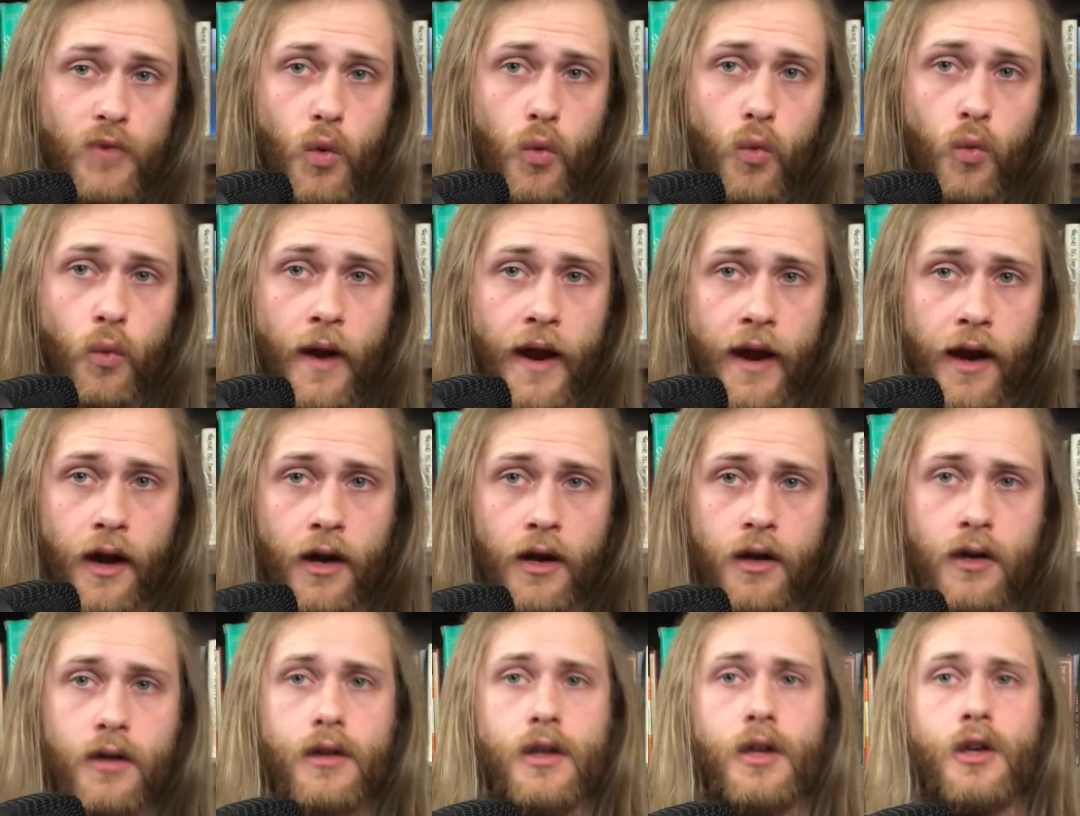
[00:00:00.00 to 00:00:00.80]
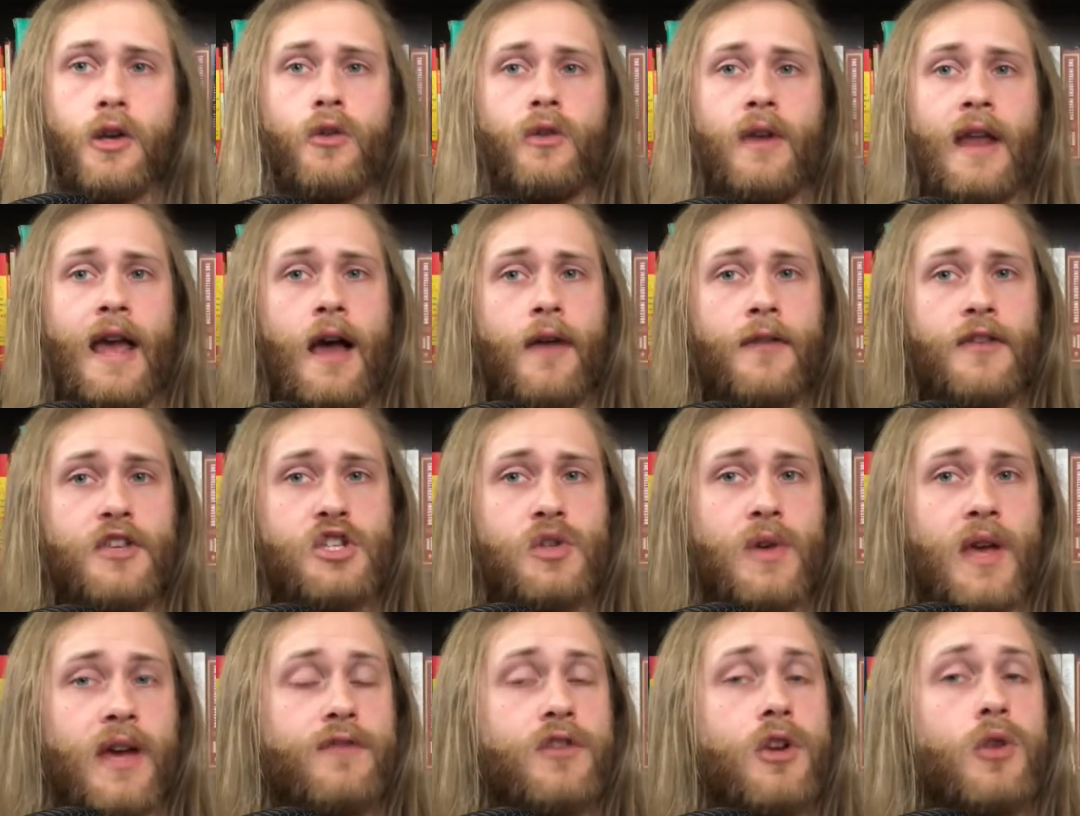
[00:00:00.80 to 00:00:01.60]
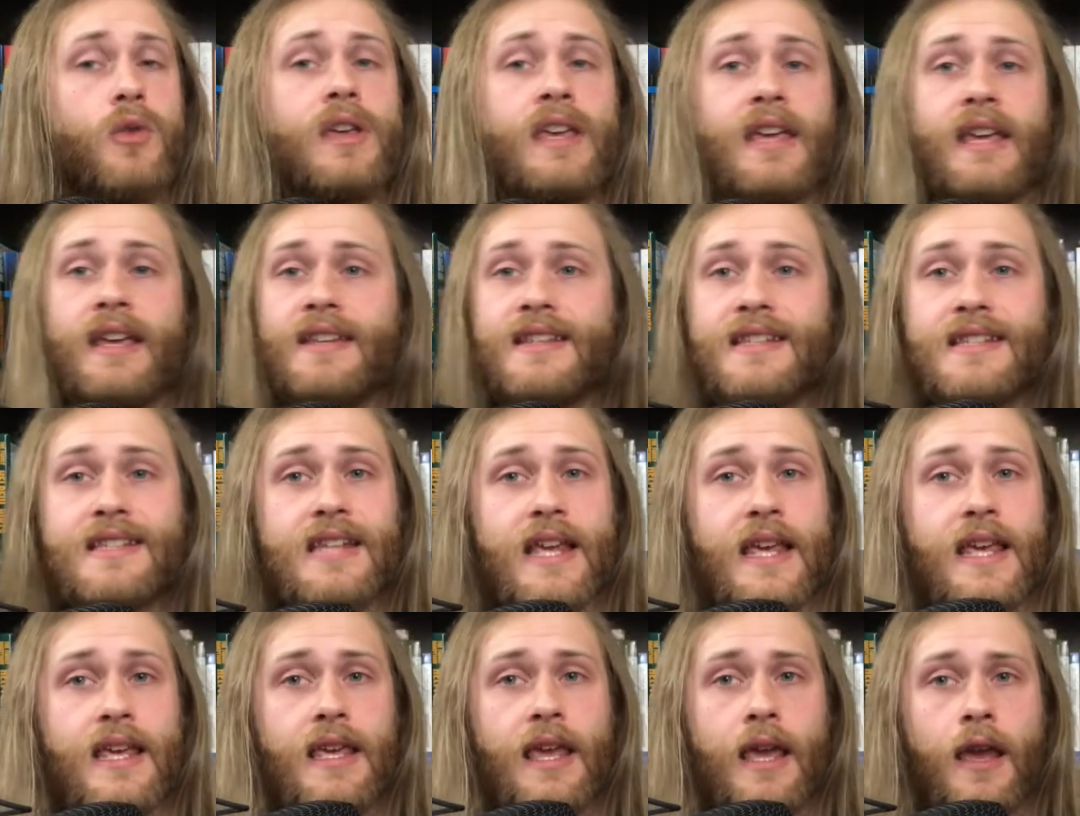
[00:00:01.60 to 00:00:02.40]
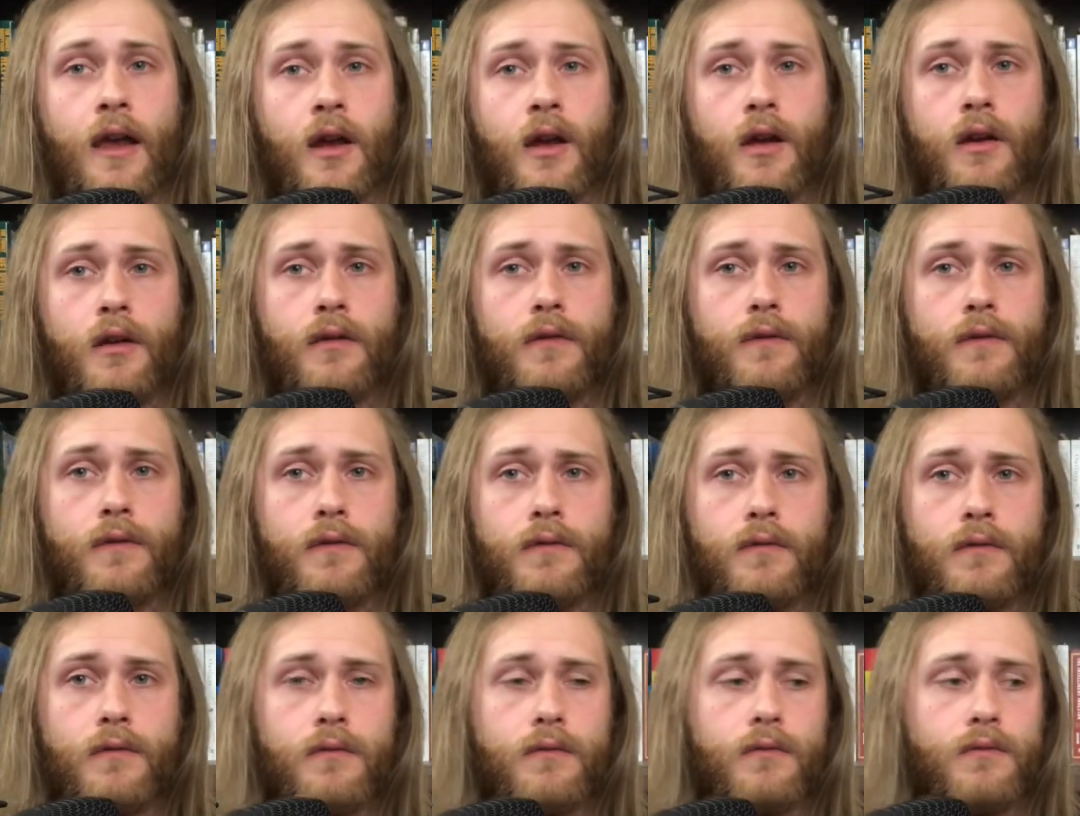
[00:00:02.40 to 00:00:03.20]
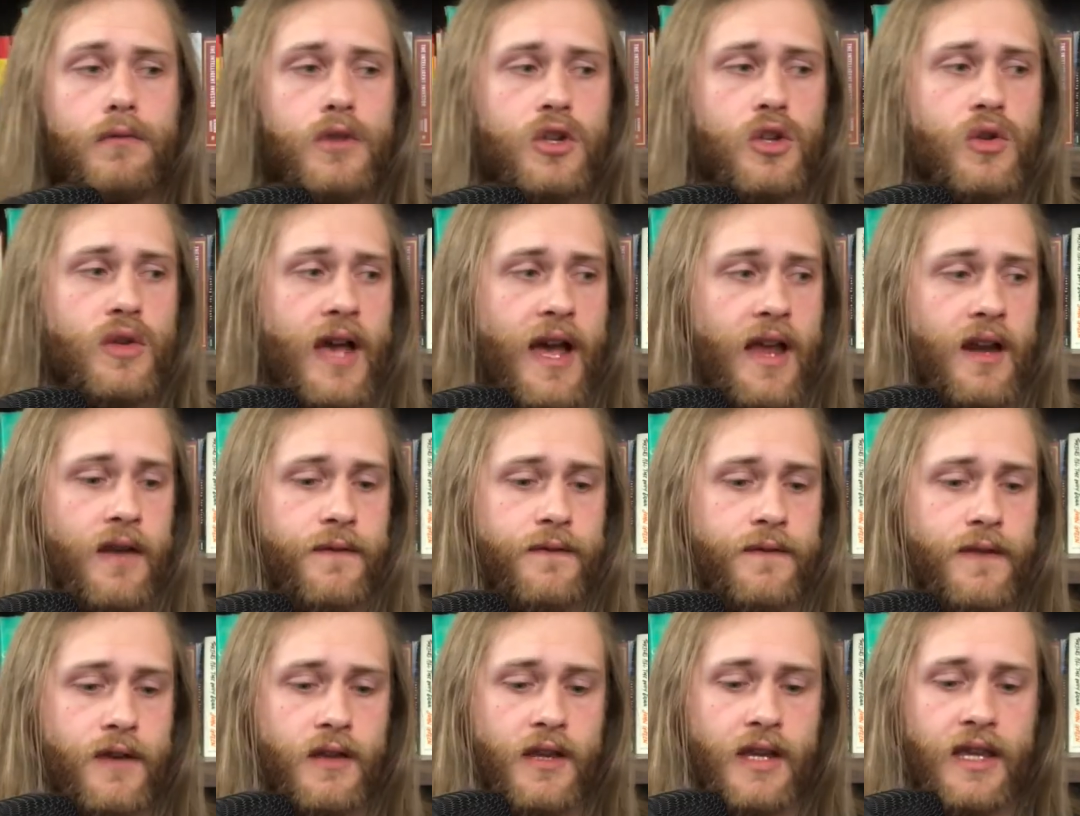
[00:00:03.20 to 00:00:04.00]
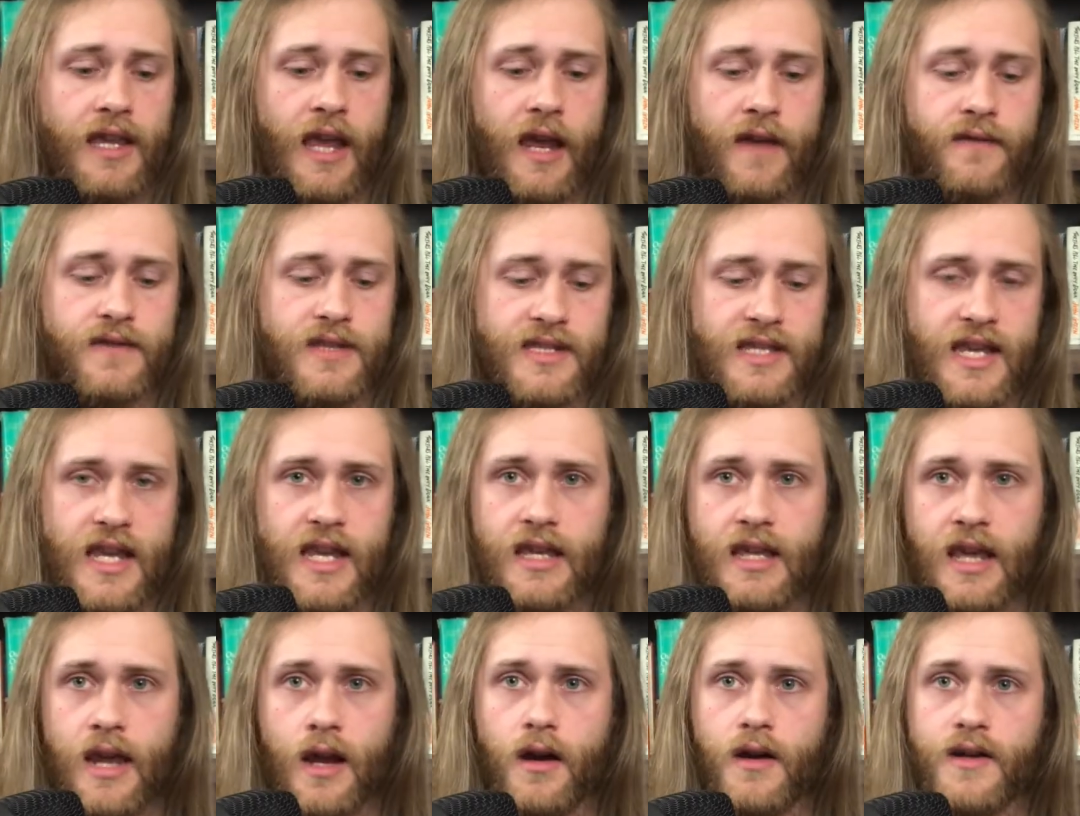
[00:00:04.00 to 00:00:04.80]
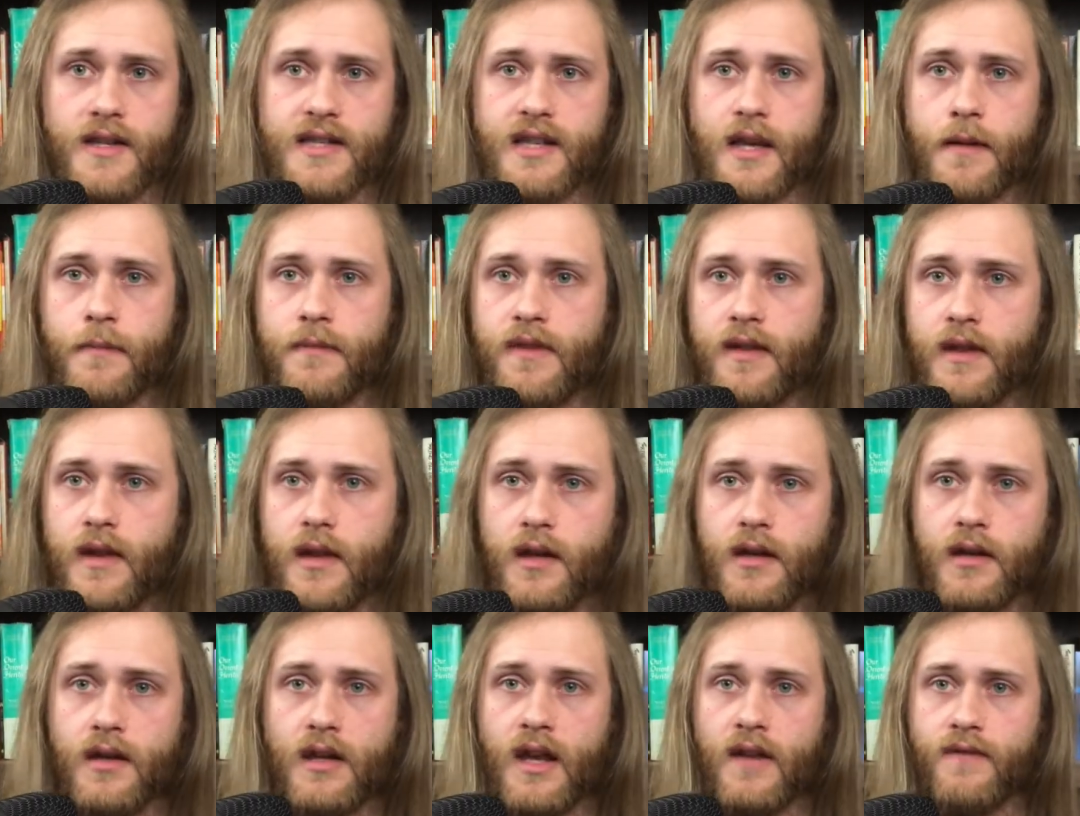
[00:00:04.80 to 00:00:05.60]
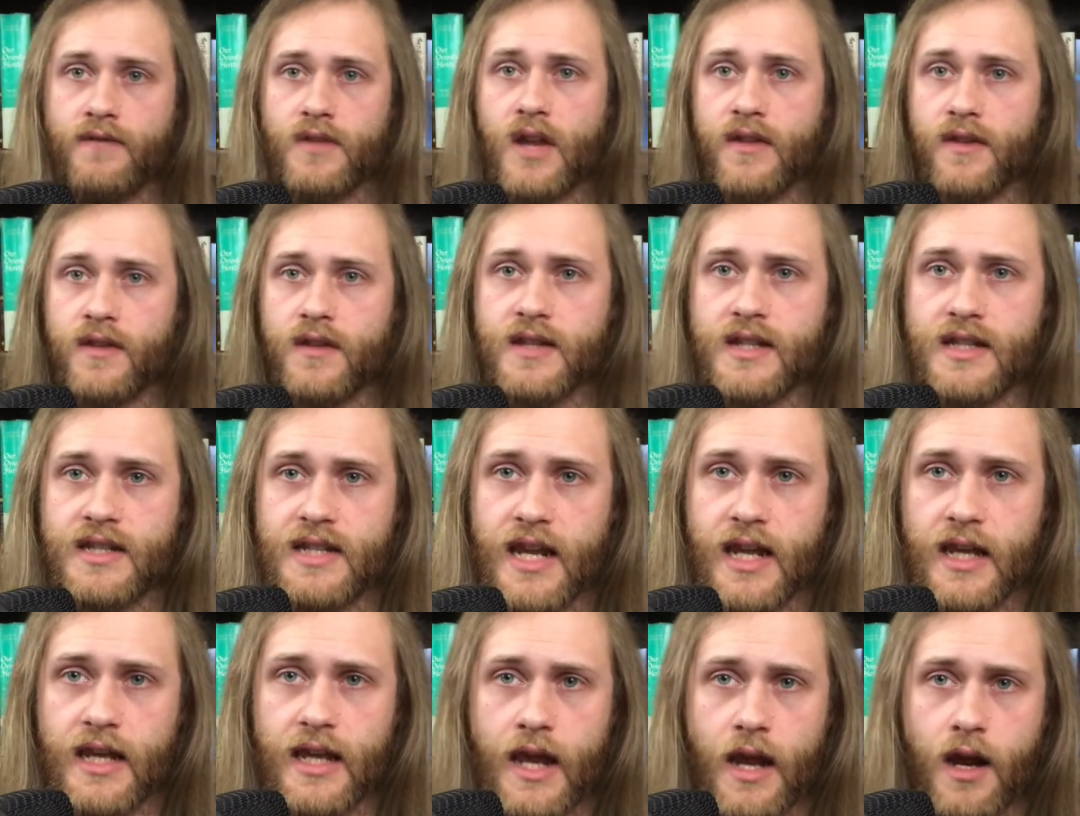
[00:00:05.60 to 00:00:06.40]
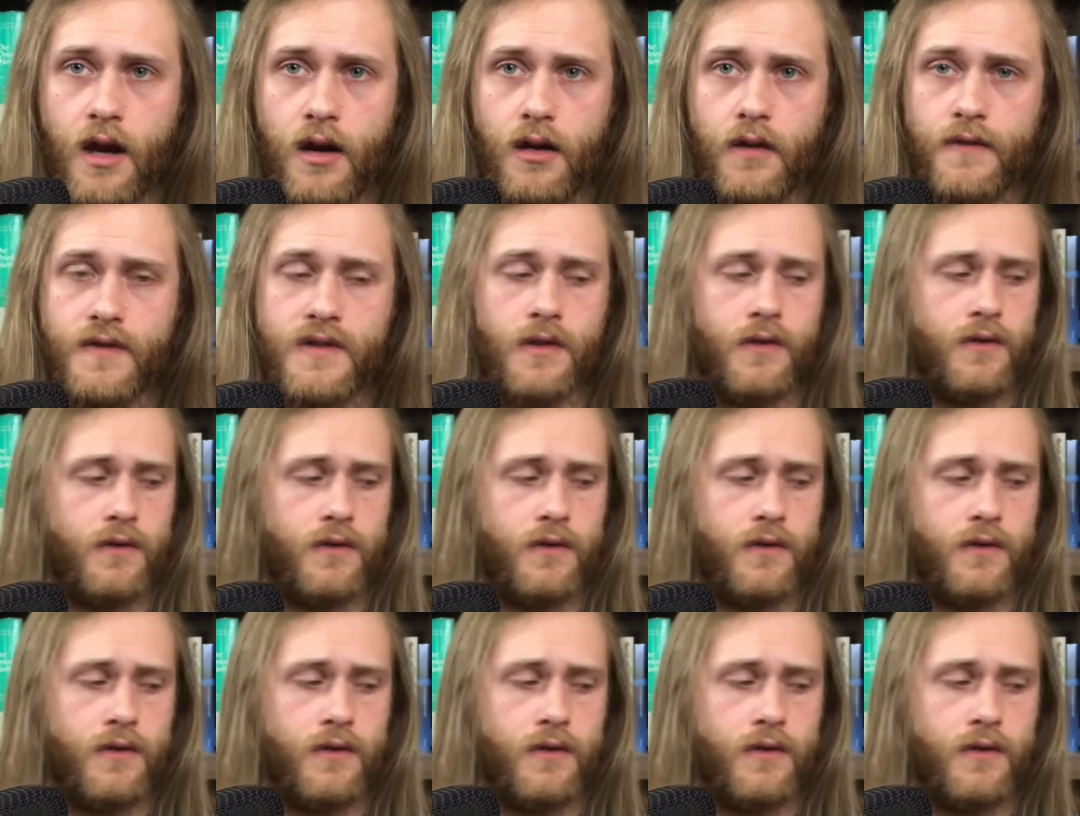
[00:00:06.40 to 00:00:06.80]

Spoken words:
where, now that you have no kid to take care of, you kind of feel like you have to take care of something and you have nothing to take care of.